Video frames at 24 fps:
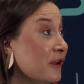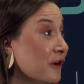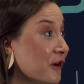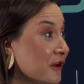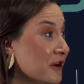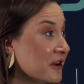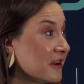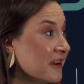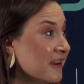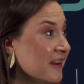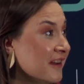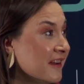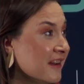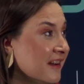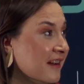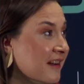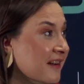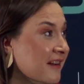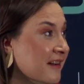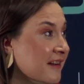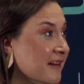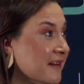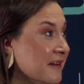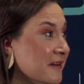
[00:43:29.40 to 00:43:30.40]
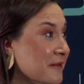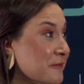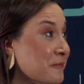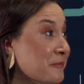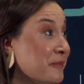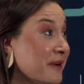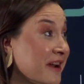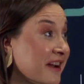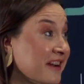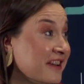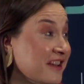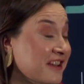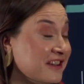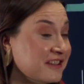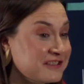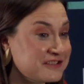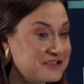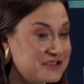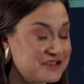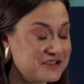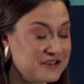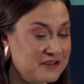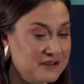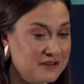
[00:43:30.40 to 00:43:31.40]
we
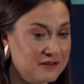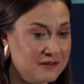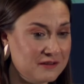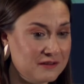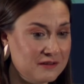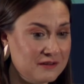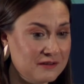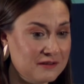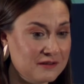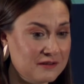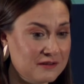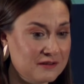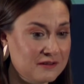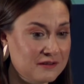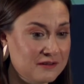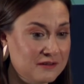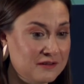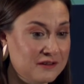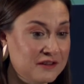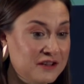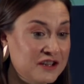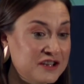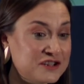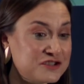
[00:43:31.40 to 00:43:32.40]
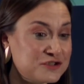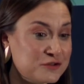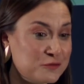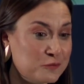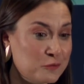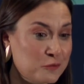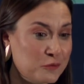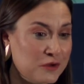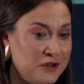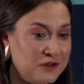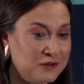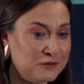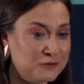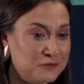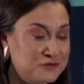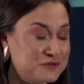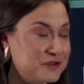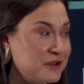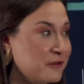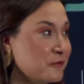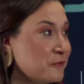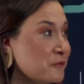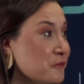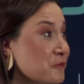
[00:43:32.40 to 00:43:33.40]
leave behind a better world and a
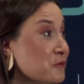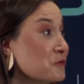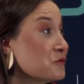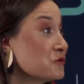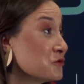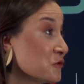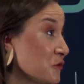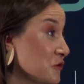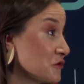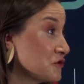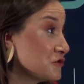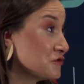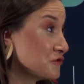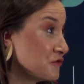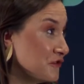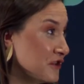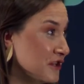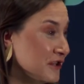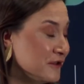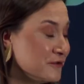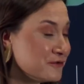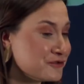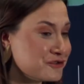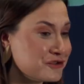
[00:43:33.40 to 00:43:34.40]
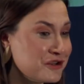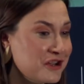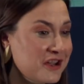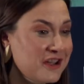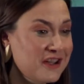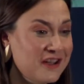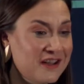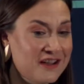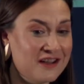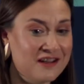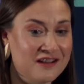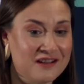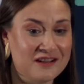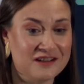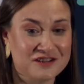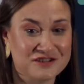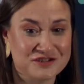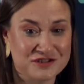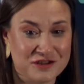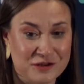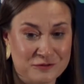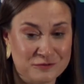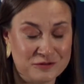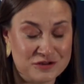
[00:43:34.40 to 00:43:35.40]
better society for those who are
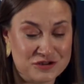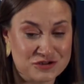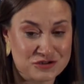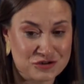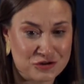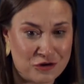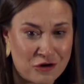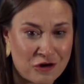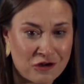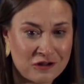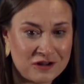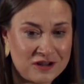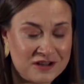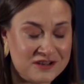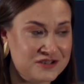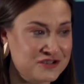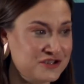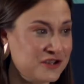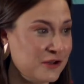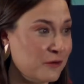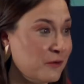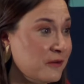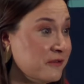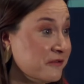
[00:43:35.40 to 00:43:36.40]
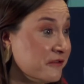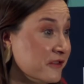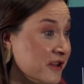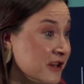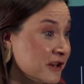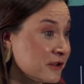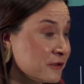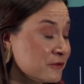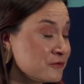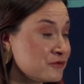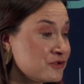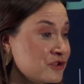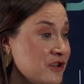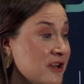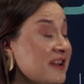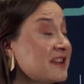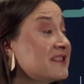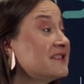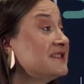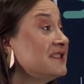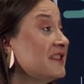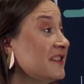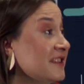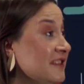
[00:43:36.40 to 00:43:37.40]
our children, who are at
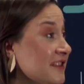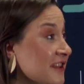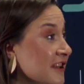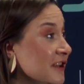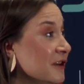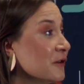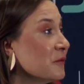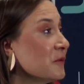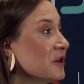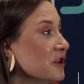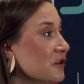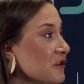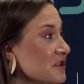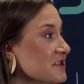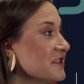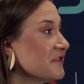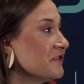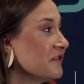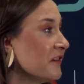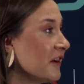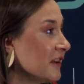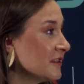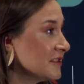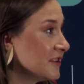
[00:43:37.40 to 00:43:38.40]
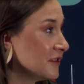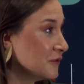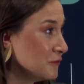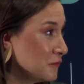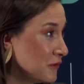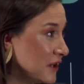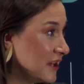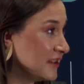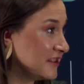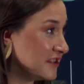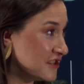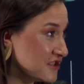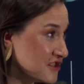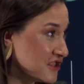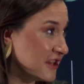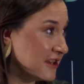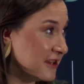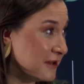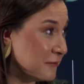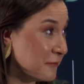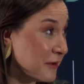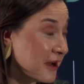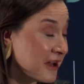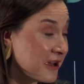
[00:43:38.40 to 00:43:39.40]
school, who are seeing
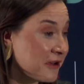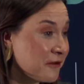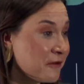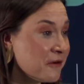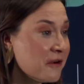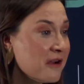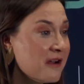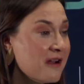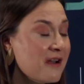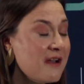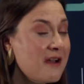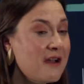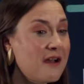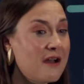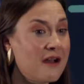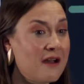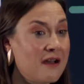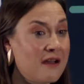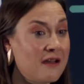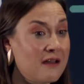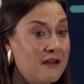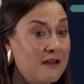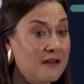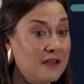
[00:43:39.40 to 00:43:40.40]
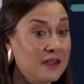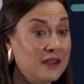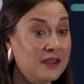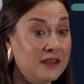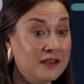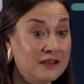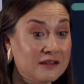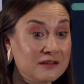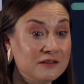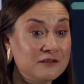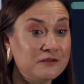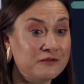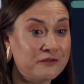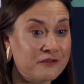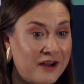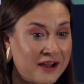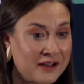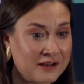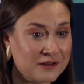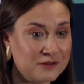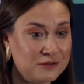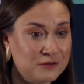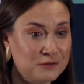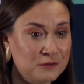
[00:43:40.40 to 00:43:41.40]
us, who missed us during this
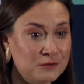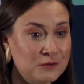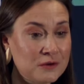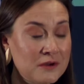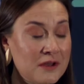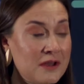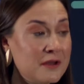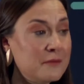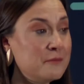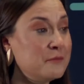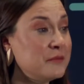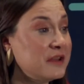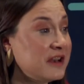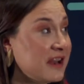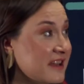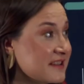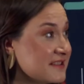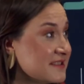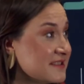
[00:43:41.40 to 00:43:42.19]
year and a half.